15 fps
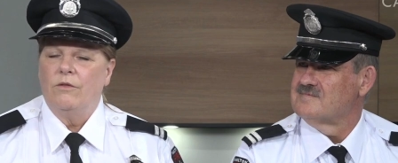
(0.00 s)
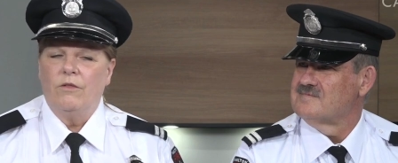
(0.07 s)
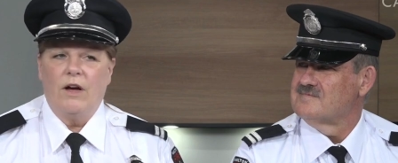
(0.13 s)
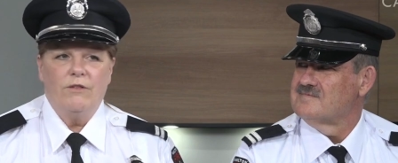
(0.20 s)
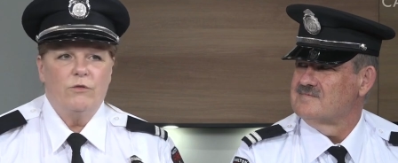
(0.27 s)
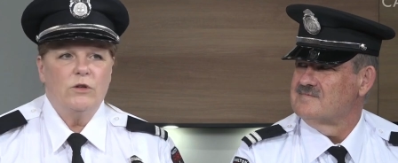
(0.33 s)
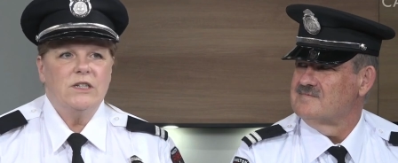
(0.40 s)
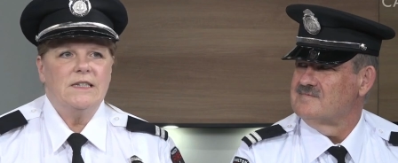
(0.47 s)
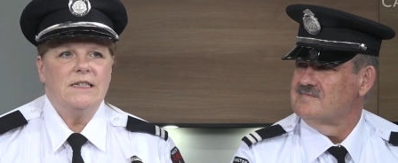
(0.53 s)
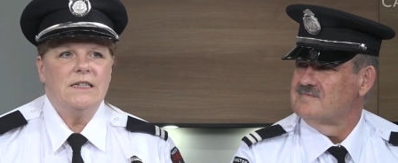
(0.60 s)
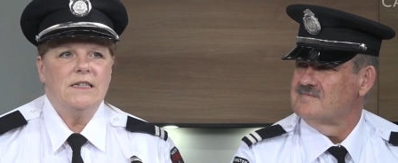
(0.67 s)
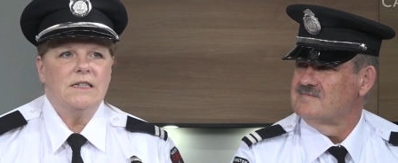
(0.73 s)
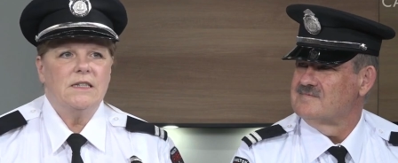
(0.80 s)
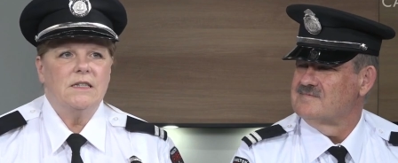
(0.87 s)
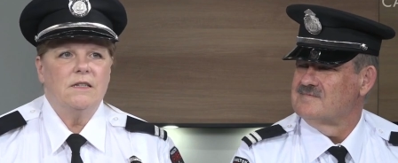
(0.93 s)

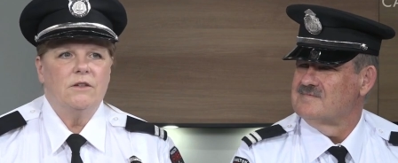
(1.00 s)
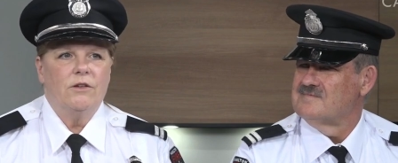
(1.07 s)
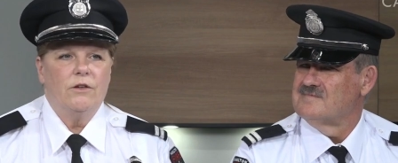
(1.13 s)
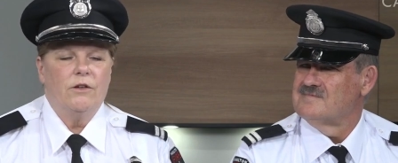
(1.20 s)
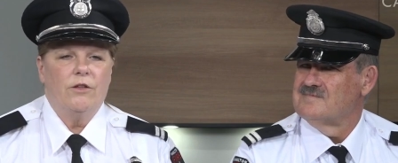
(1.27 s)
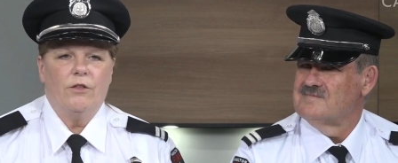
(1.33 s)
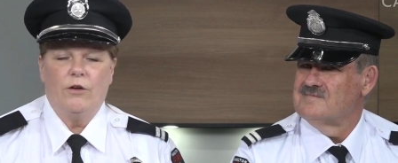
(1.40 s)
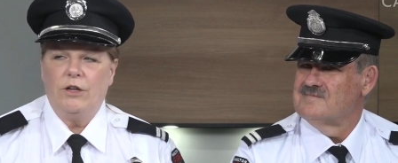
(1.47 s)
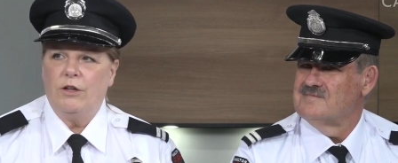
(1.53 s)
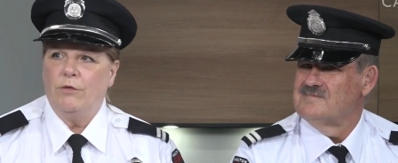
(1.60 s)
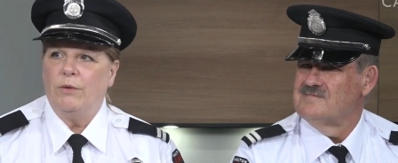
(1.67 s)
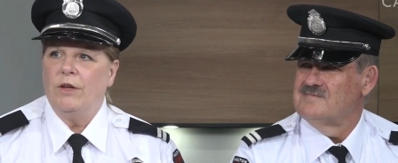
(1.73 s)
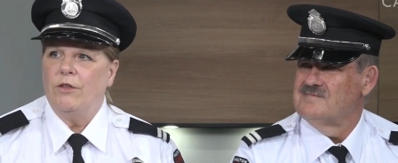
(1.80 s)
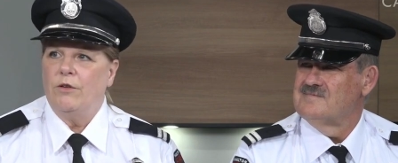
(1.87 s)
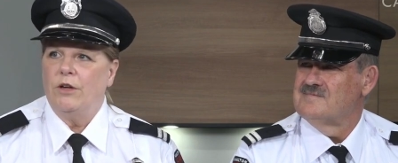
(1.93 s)
Speaker 1: 546
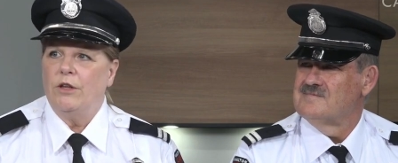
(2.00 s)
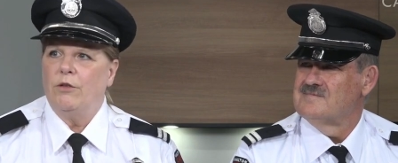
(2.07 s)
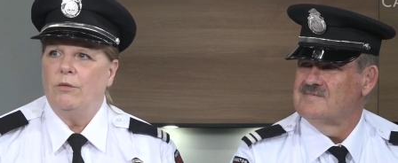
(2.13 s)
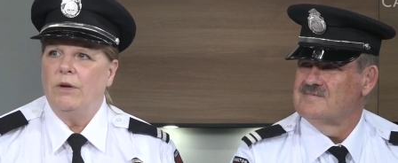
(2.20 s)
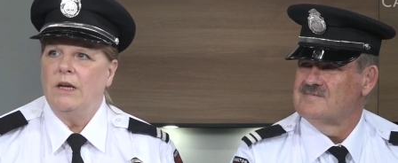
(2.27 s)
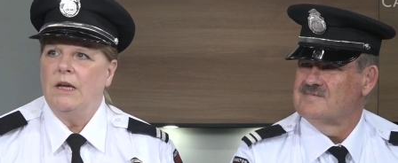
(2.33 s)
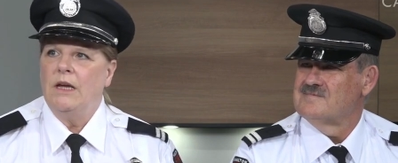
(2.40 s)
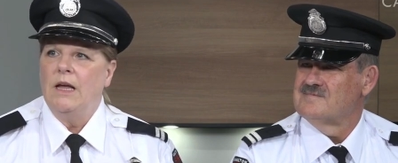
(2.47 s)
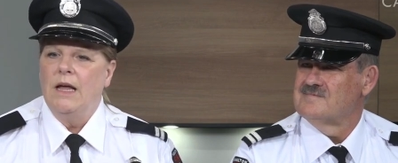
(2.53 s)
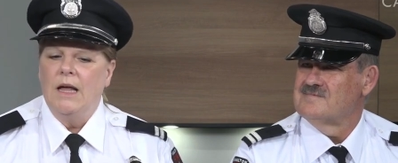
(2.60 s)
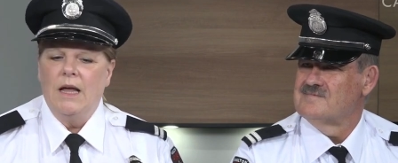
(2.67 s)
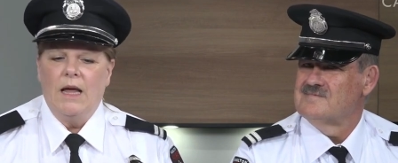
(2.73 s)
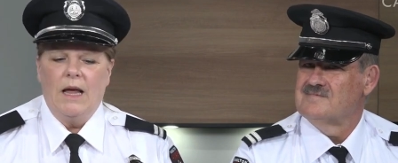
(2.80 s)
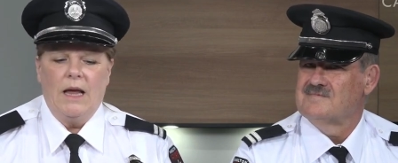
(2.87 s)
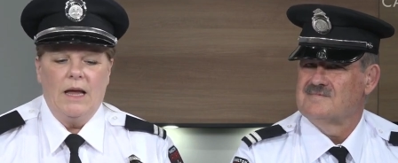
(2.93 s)
3333
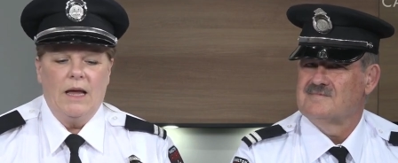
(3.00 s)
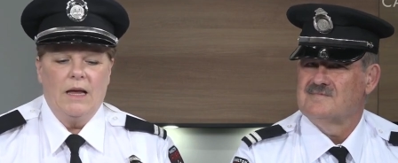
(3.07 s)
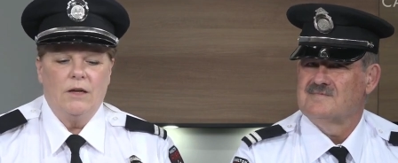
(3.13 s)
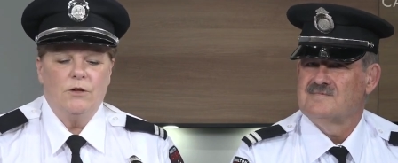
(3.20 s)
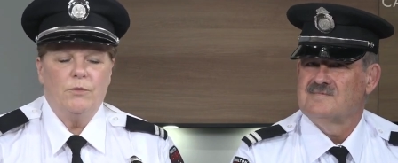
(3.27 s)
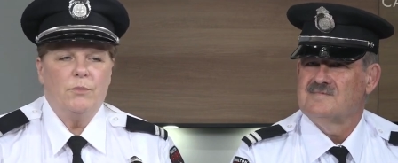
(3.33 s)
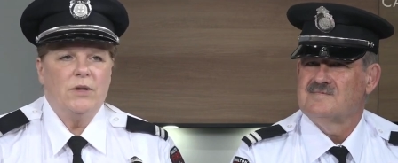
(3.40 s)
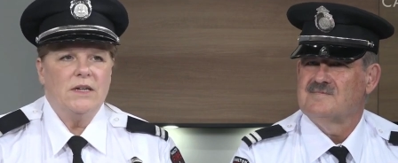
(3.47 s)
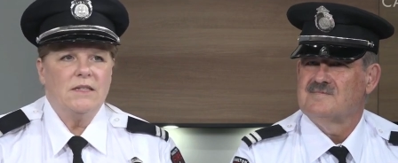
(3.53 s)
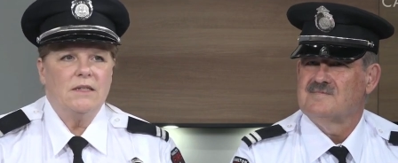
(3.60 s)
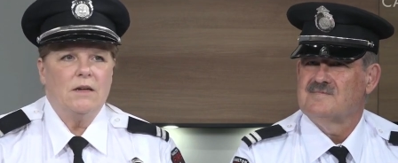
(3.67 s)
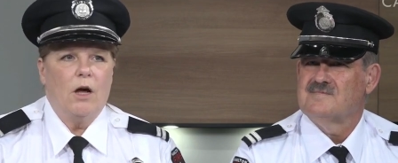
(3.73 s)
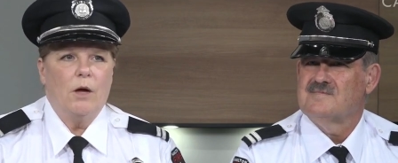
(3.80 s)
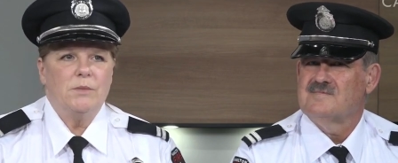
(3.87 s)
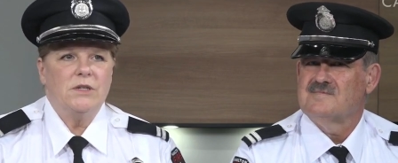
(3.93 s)
and
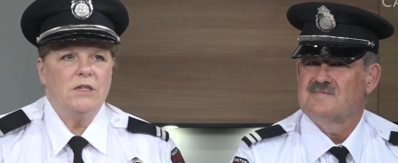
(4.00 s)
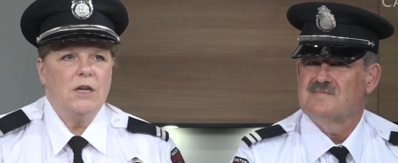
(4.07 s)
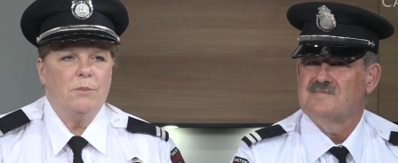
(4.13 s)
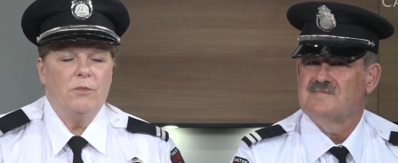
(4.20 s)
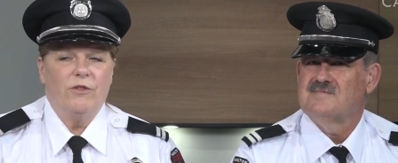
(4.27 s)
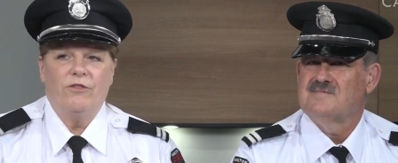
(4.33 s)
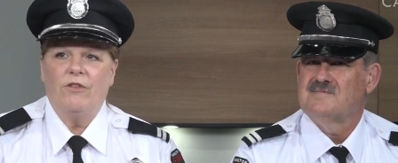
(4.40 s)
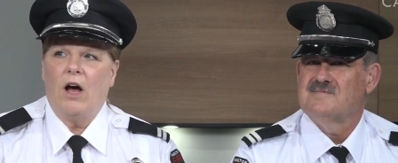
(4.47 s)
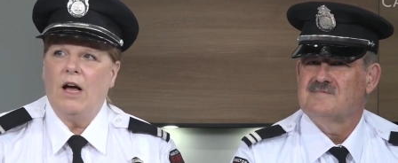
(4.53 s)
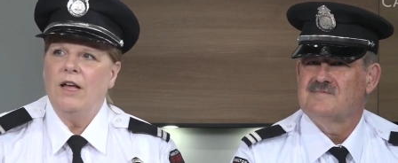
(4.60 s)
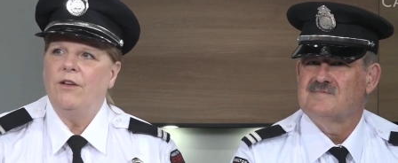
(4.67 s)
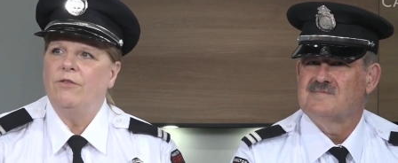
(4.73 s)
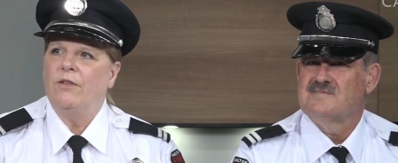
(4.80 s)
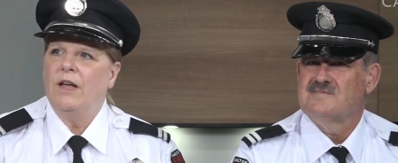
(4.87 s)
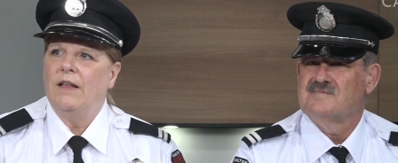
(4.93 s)
press option number
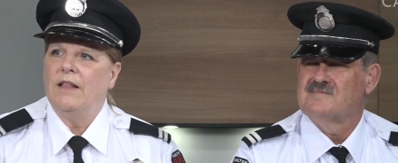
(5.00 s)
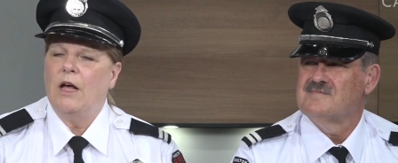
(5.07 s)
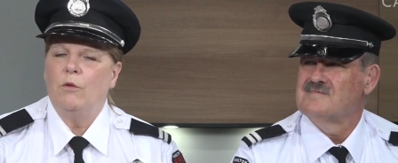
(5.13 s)
five, and okay.